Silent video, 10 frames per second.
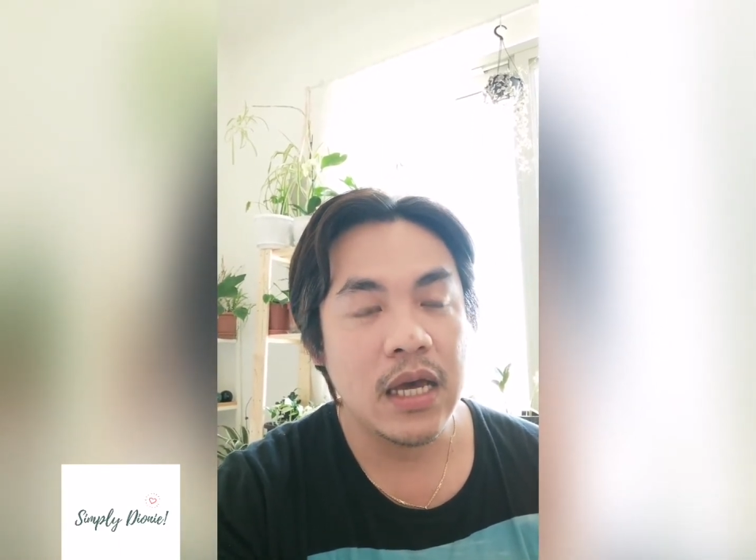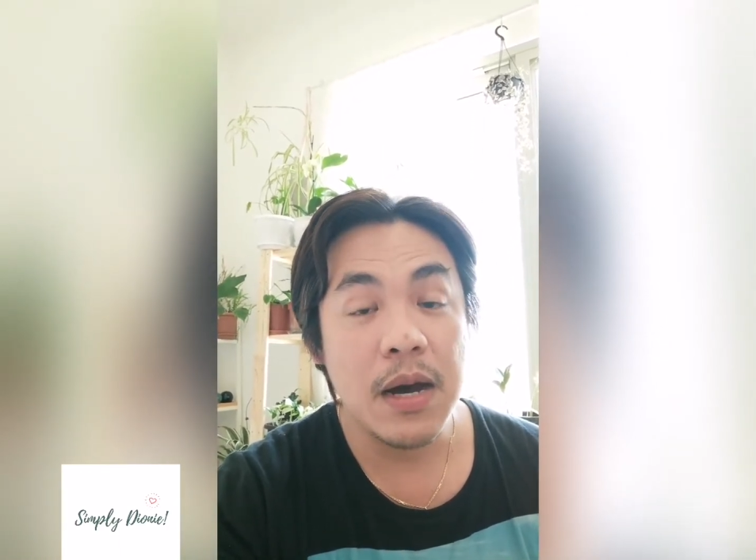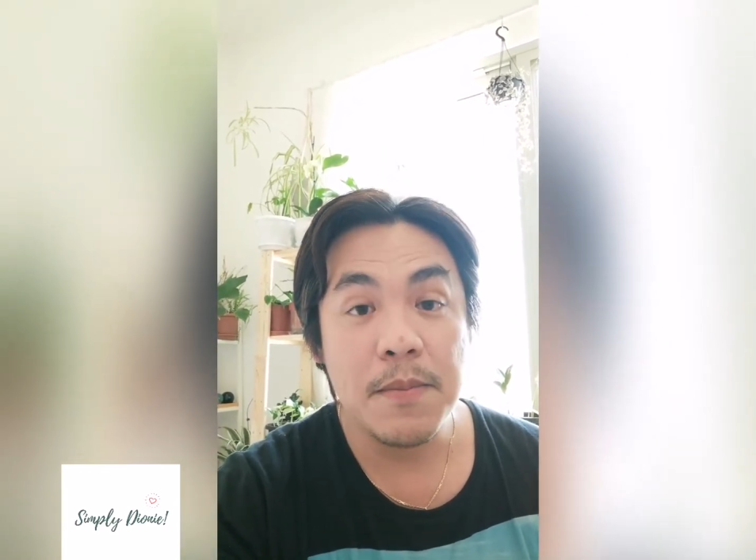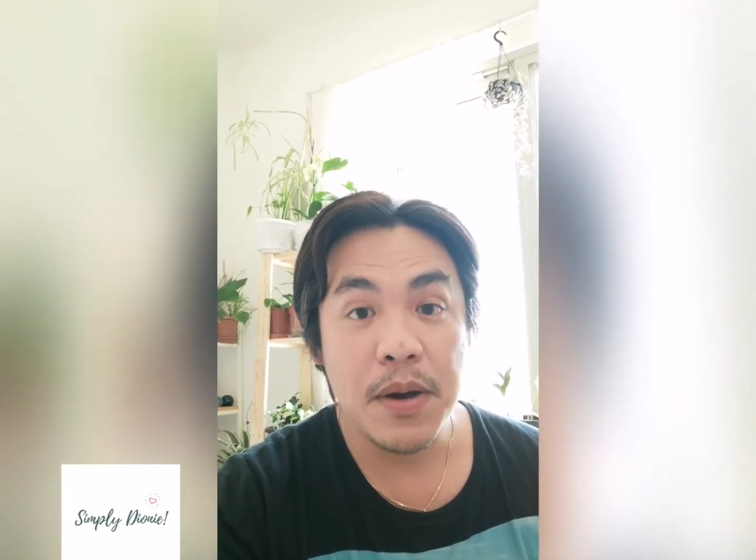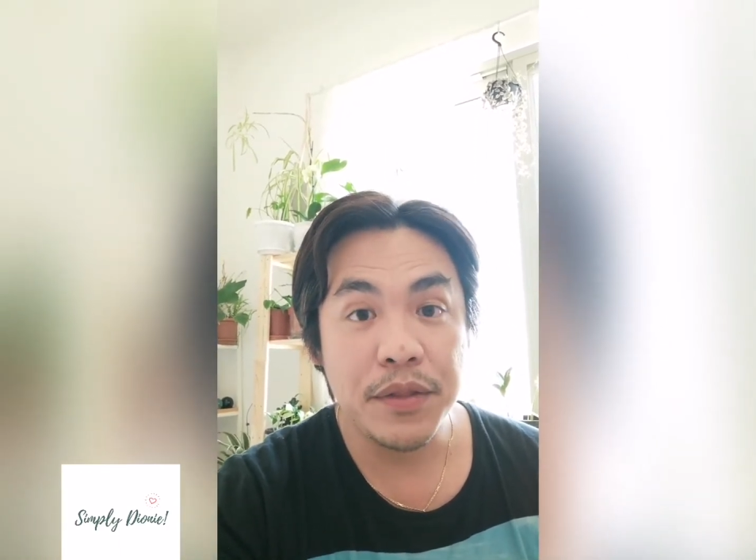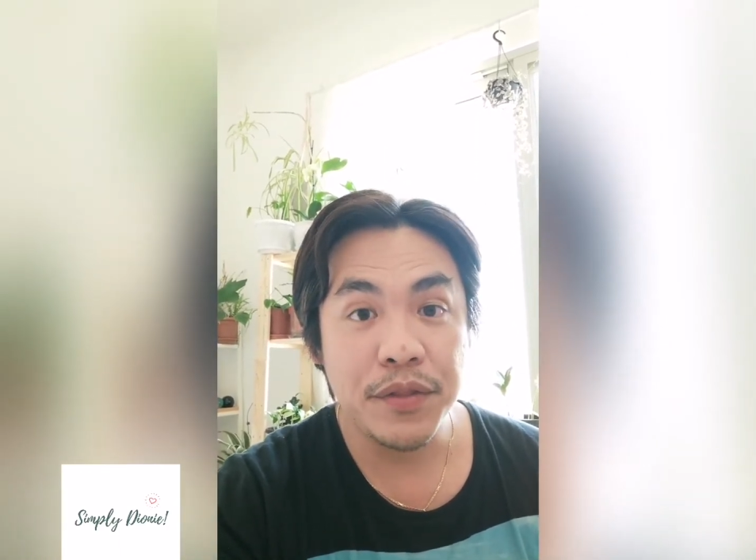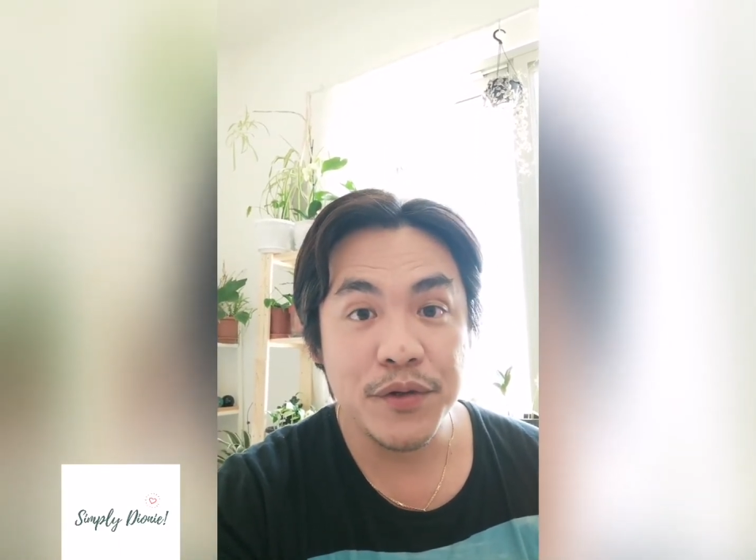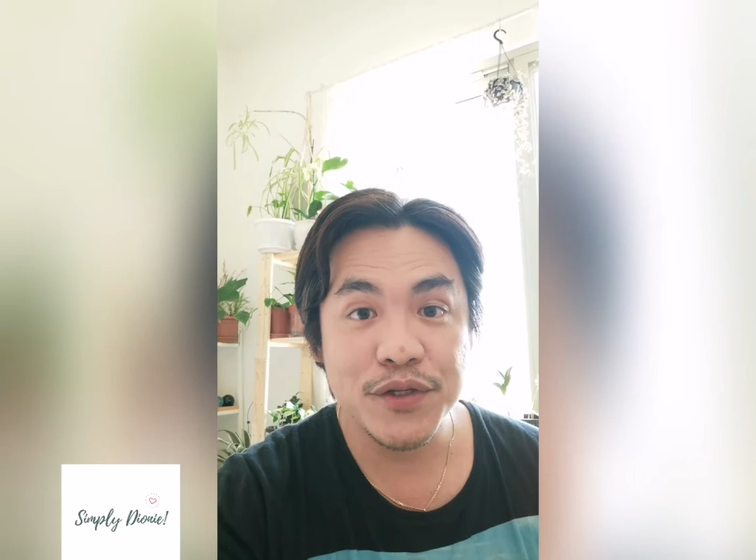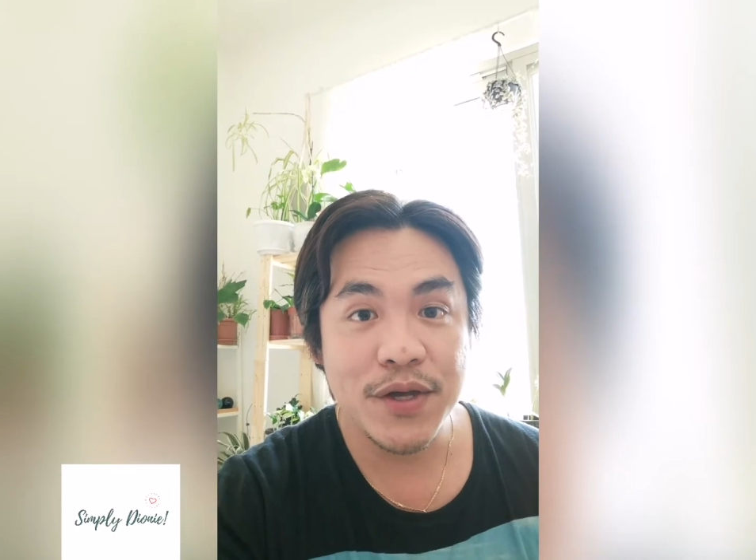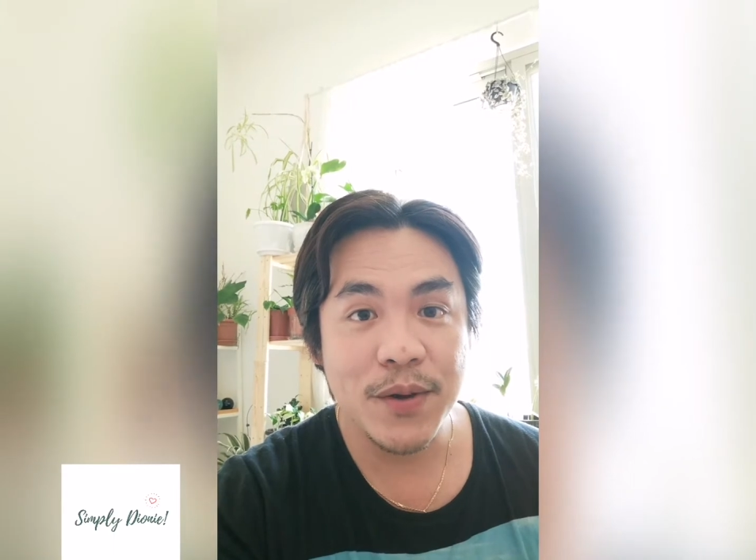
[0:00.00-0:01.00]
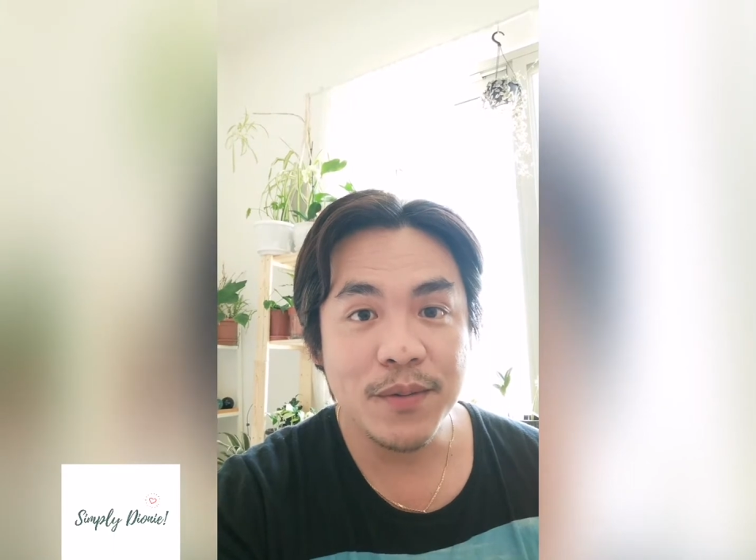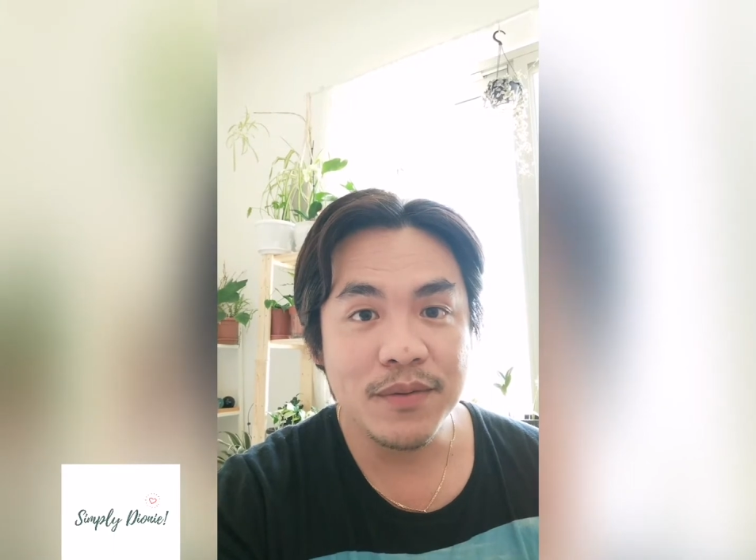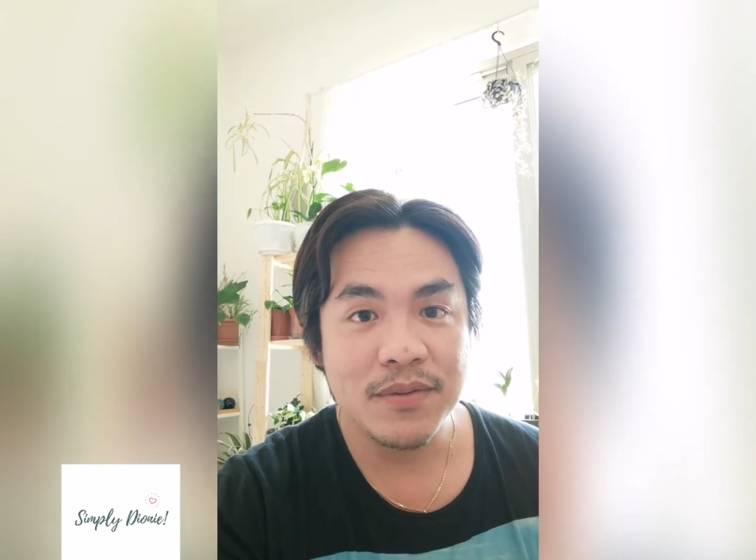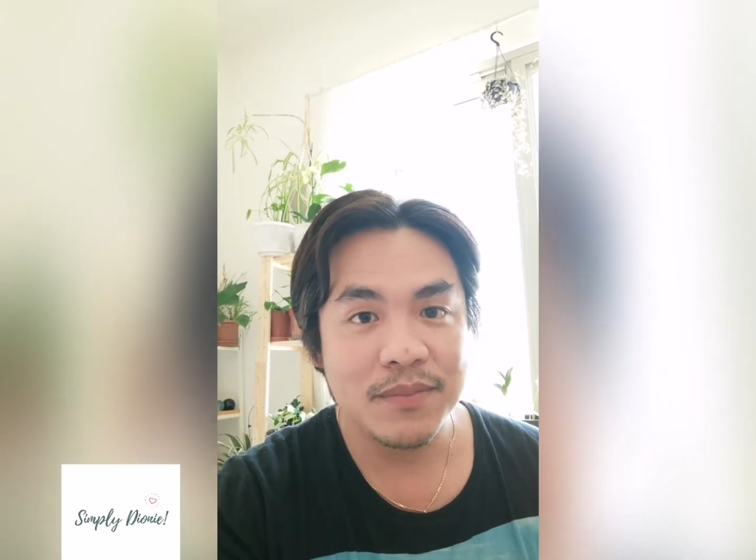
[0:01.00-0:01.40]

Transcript: a month or so